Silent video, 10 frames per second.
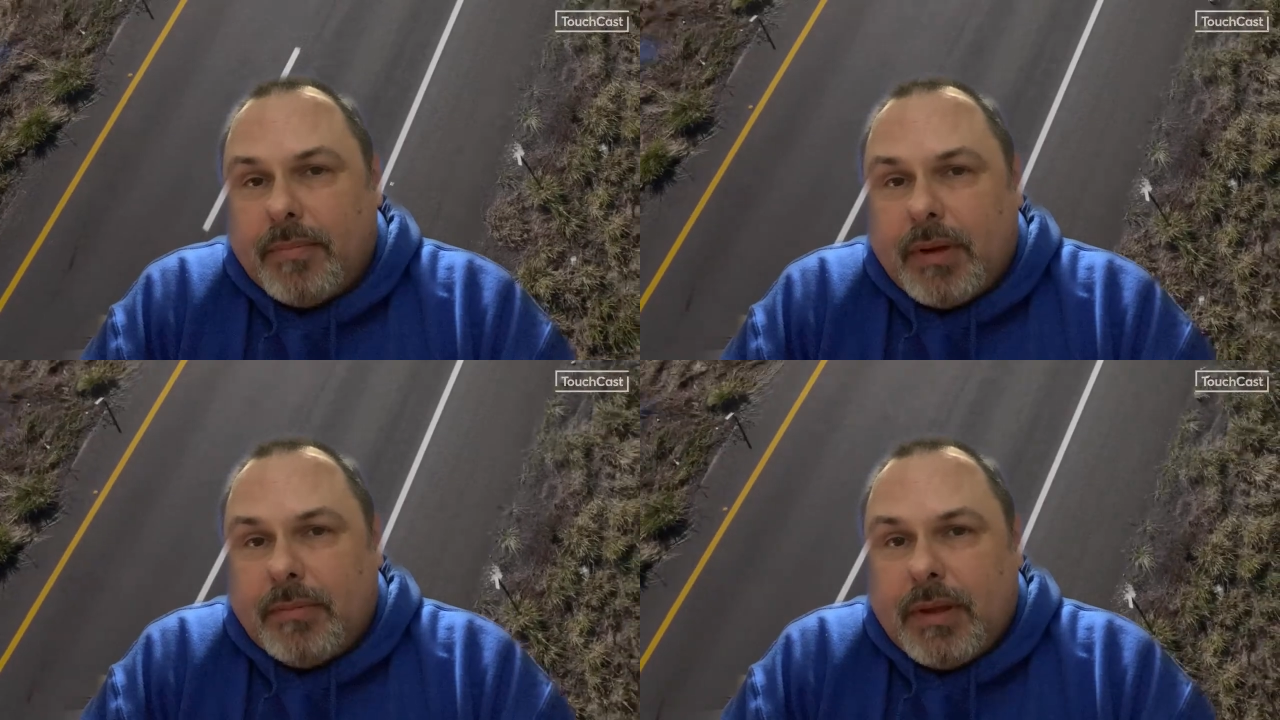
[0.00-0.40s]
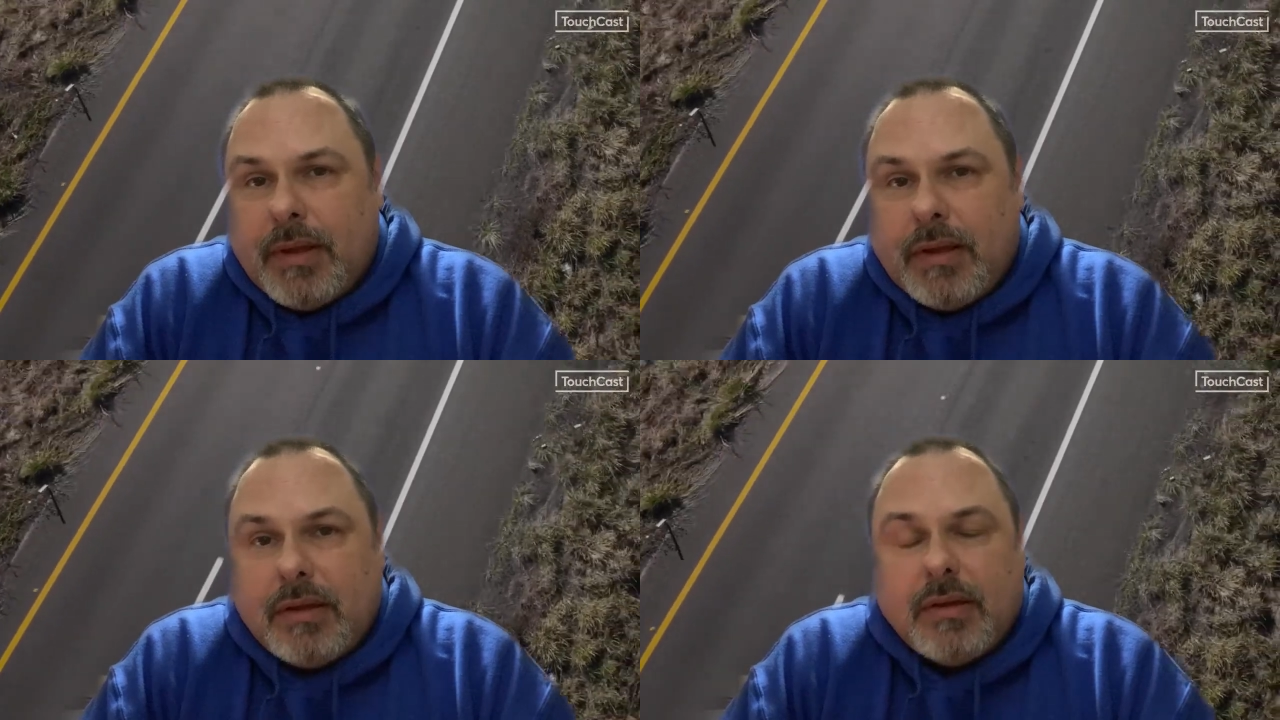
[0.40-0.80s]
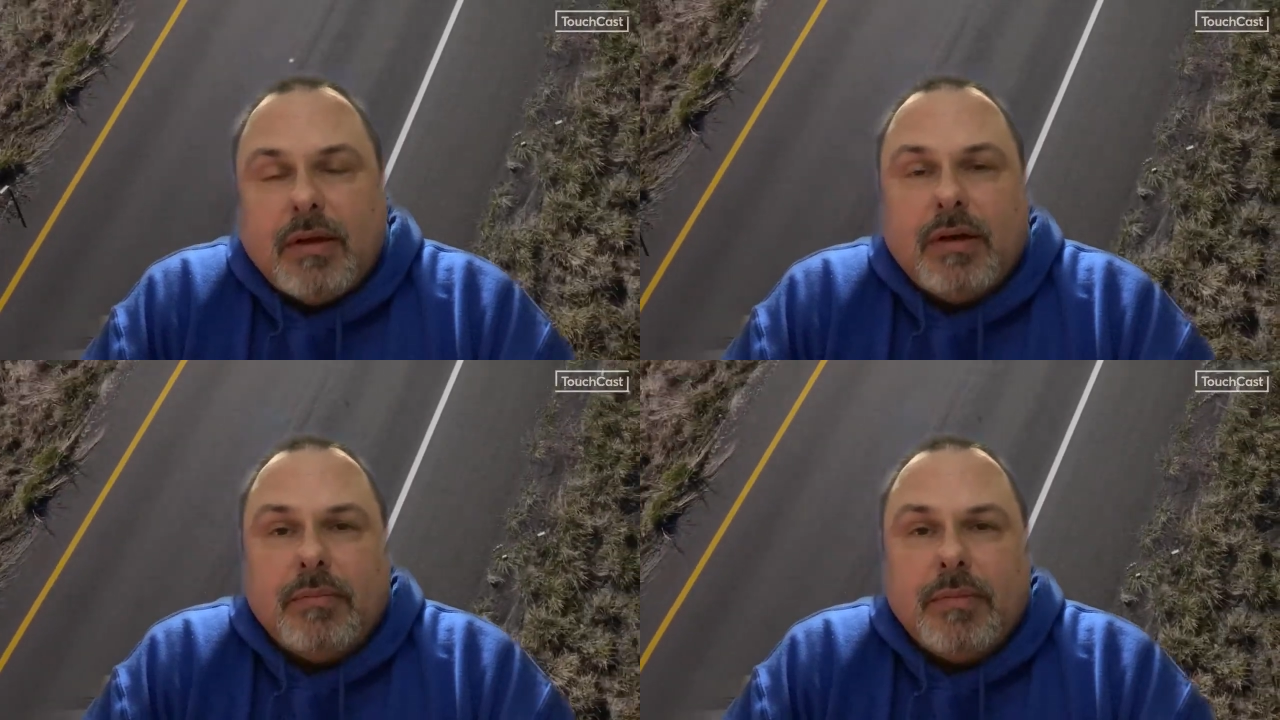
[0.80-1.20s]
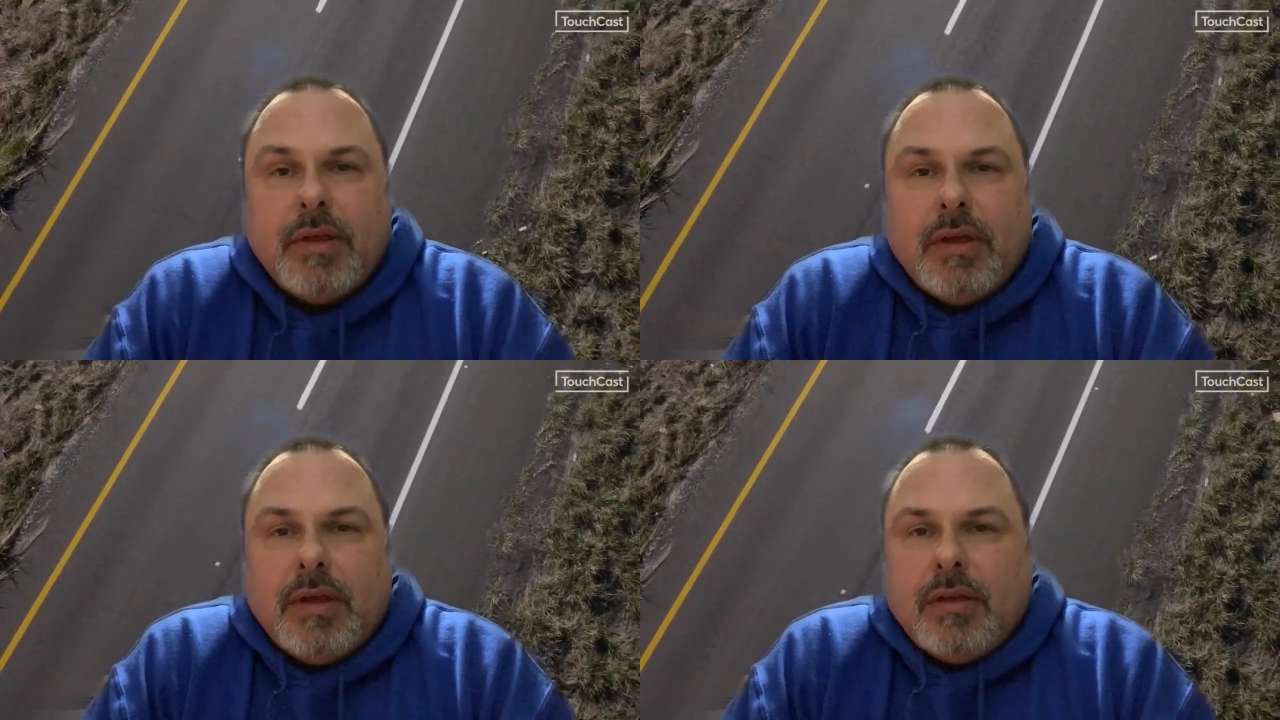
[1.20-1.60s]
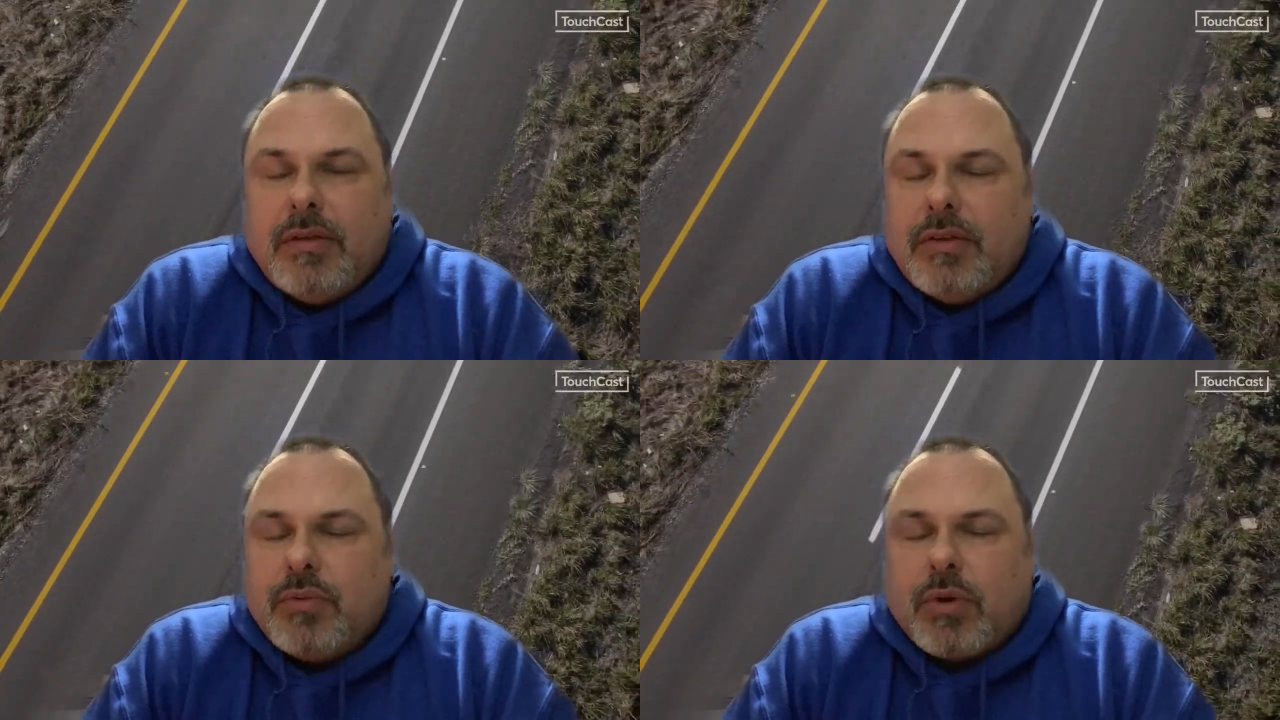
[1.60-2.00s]
pump.
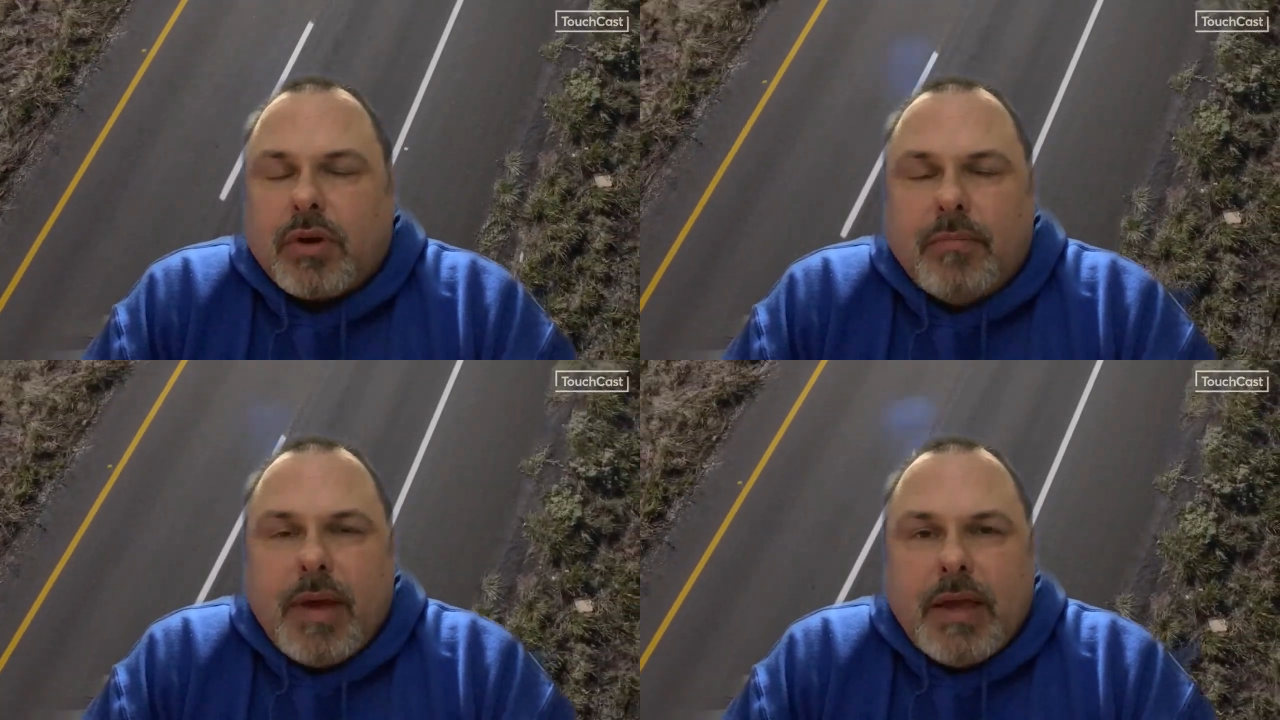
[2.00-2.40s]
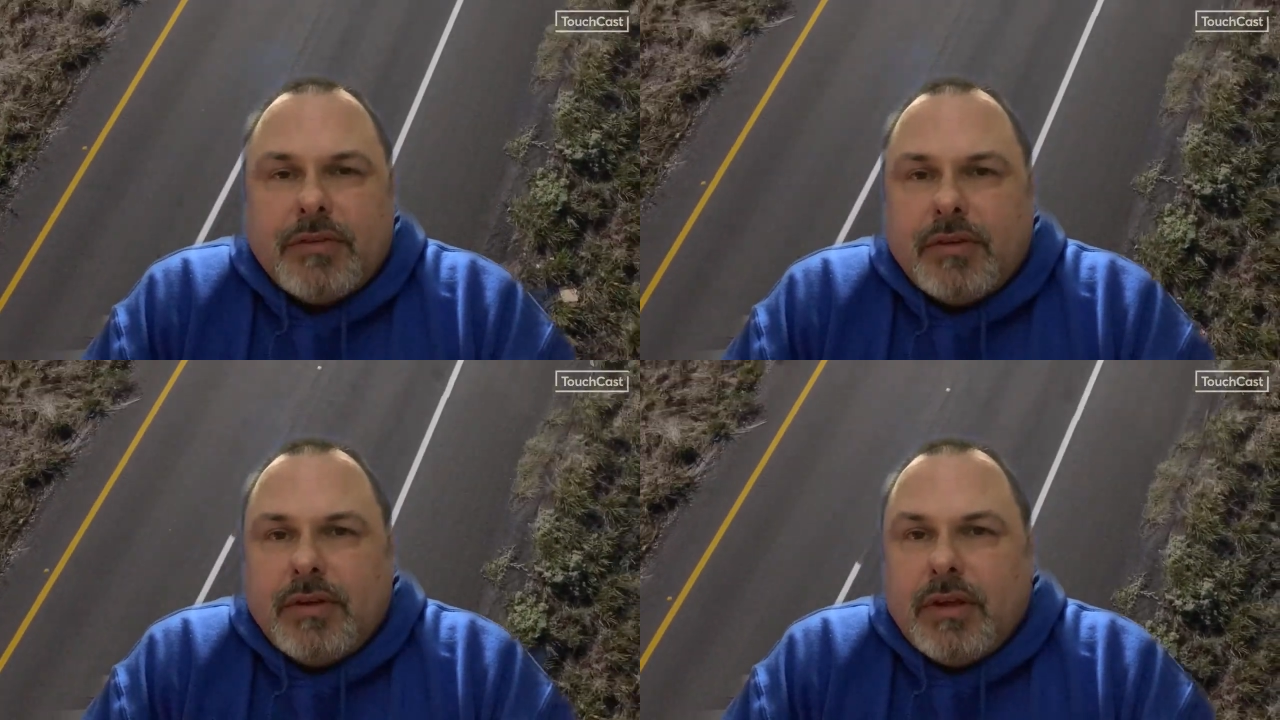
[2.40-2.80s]
These work amazing.